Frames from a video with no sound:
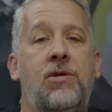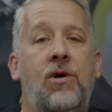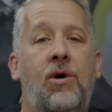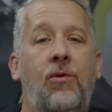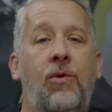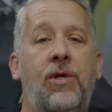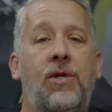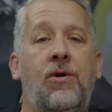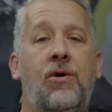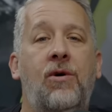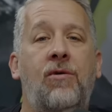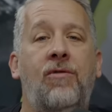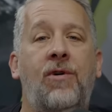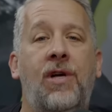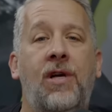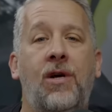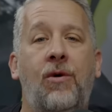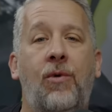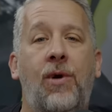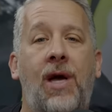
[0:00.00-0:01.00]
You know what we do over
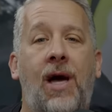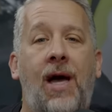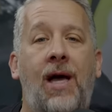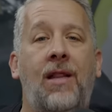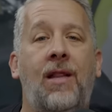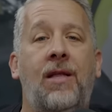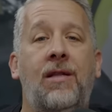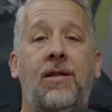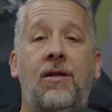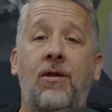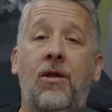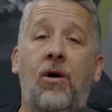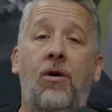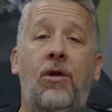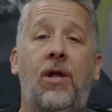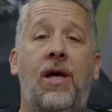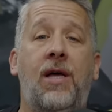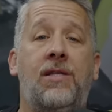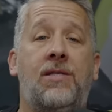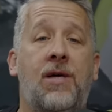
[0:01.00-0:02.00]
here. We highlight the
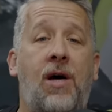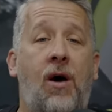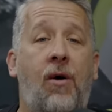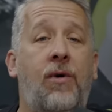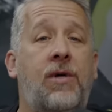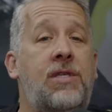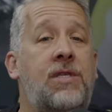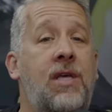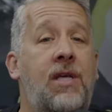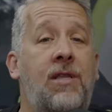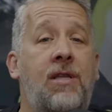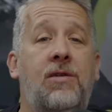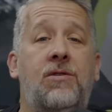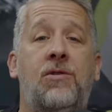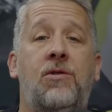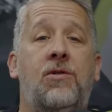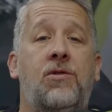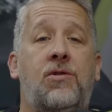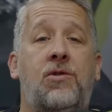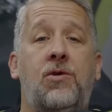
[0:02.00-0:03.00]
lowlights. I always say
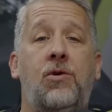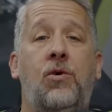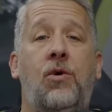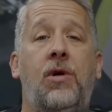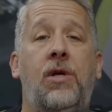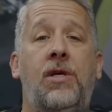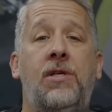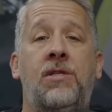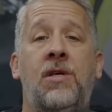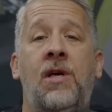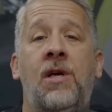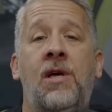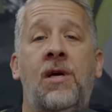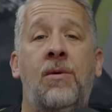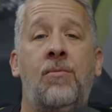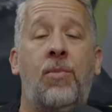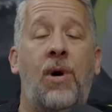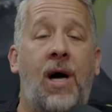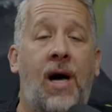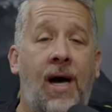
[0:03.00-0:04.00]
these are the stories
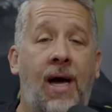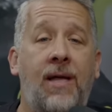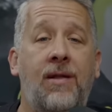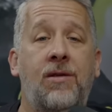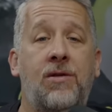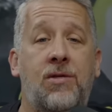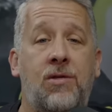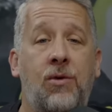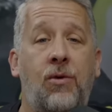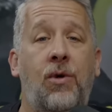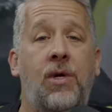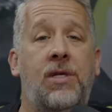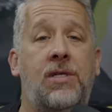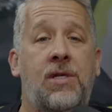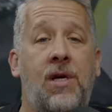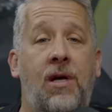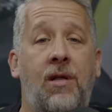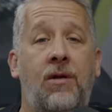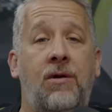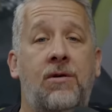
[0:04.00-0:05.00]
behind the
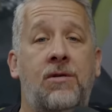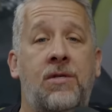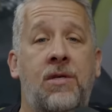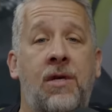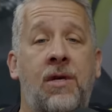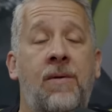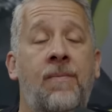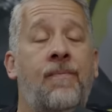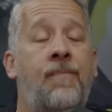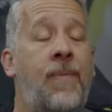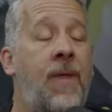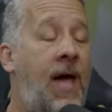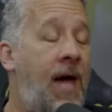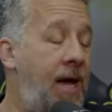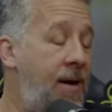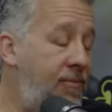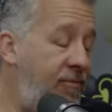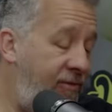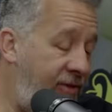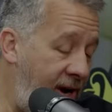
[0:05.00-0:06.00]
storytellers.
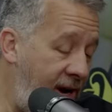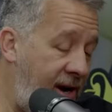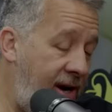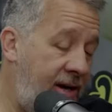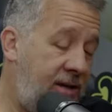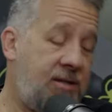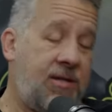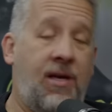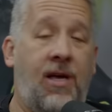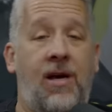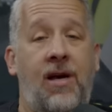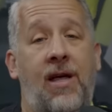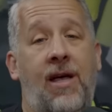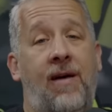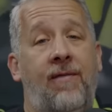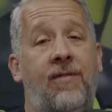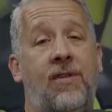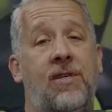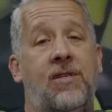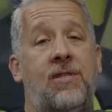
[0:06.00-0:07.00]
I am very excited to
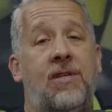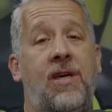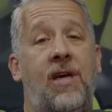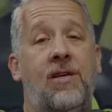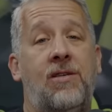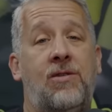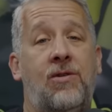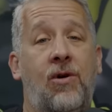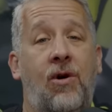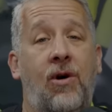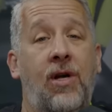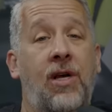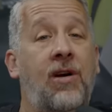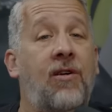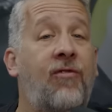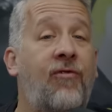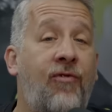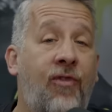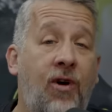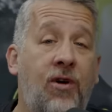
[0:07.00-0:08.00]
have this guest on
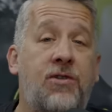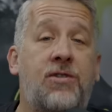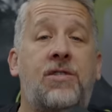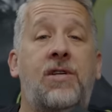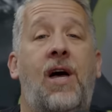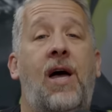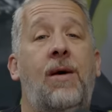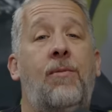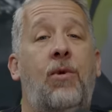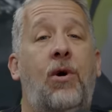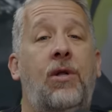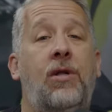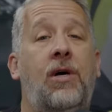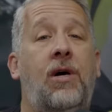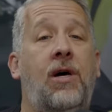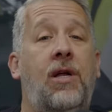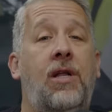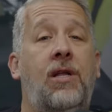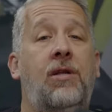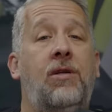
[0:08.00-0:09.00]
here. First time on the
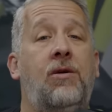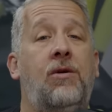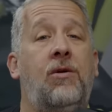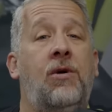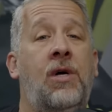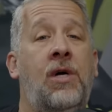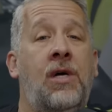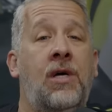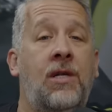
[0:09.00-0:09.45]
Honeydew.